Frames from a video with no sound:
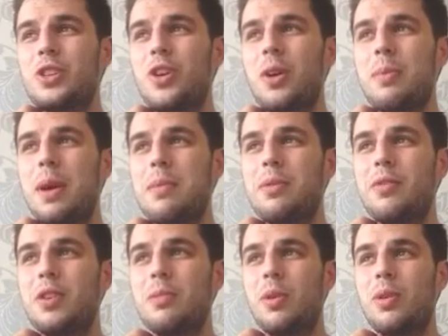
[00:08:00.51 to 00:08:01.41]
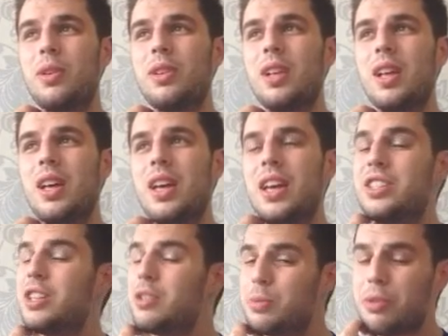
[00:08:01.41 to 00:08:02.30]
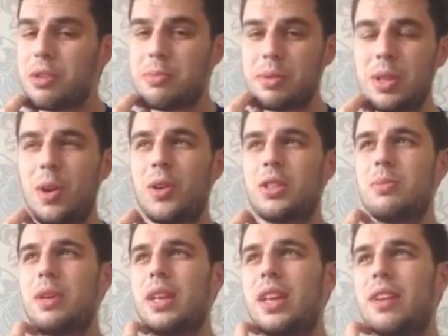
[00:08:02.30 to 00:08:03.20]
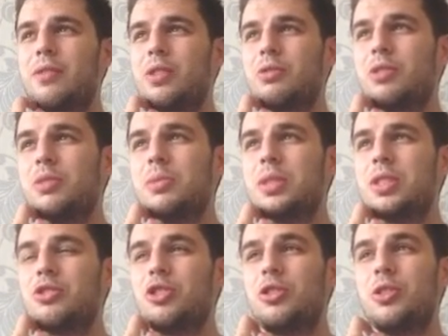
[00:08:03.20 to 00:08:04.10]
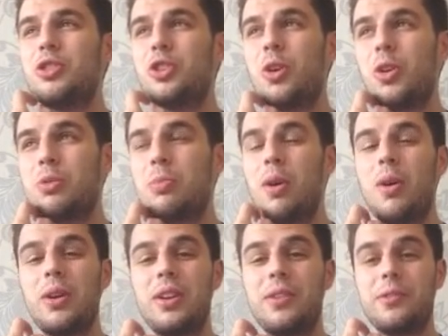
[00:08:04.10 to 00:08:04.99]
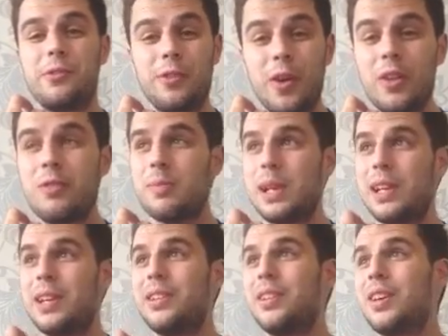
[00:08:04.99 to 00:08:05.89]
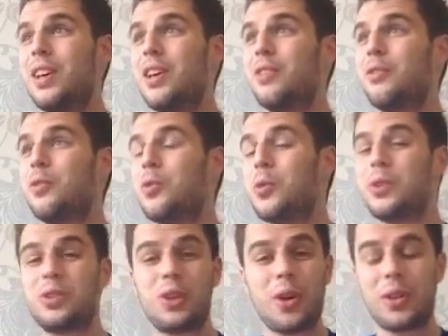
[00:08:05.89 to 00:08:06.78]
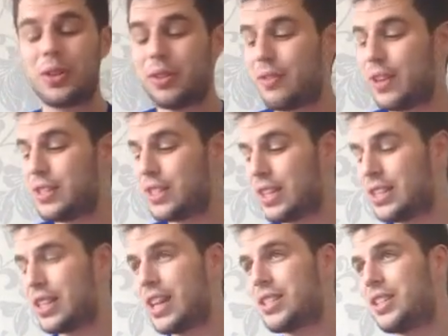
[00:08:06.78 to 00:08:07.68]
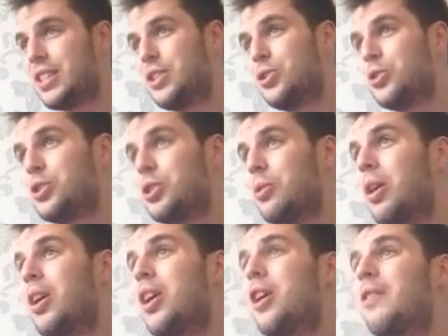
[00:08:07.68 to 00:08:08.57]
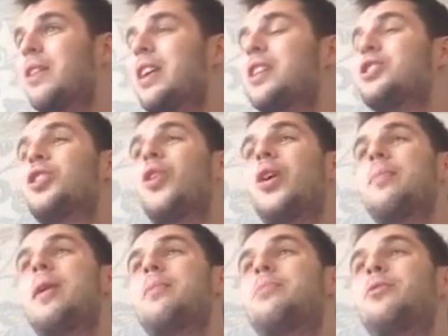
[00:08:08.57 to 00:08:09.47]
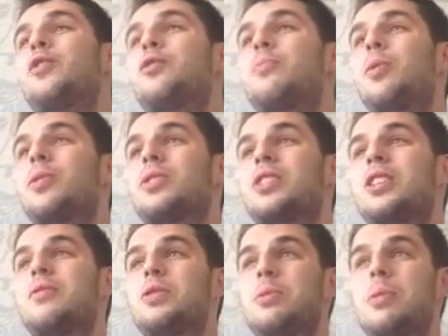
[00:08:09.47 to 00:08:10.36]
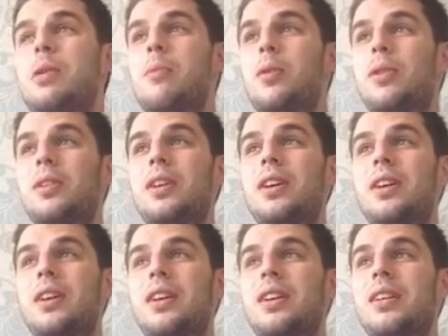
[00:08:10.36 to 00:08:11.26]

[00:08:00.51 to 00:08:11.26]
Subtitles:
Sky pay-per-view model. It seems pretty bizarre to me if the rumours are true that Charles Martin earned £5 million for a title defence against Anthony Joshua. I mean, that Sky pay-per-view model seems to be a model that